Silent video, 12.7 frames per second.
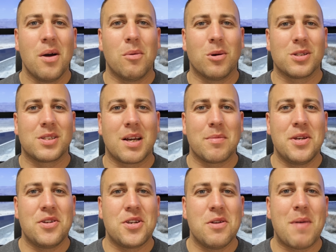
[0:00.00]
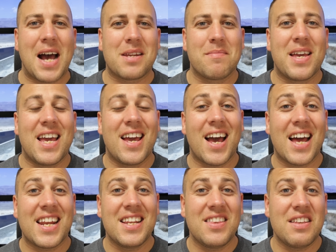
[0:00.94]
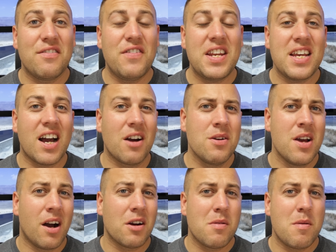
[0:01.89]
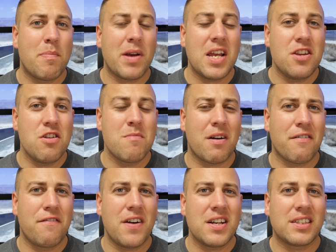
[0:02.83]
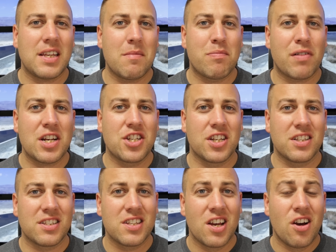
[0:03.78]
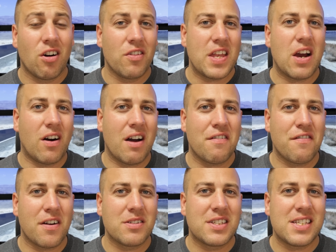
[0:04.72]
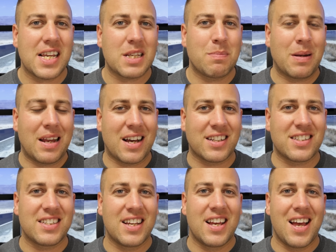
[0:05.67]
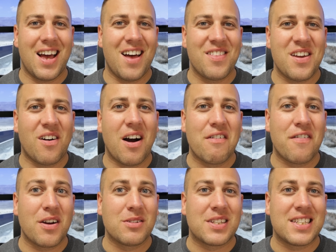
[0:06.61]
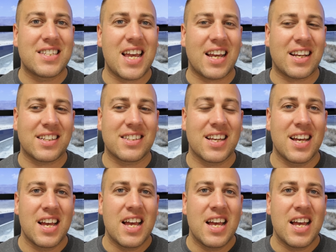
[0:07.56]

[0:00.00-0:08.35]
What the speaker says: What's up YouTube, Adam here, and in this video I'm going to be bringing you my first impressions on the iPhone 6 Plus and the iPhone 6.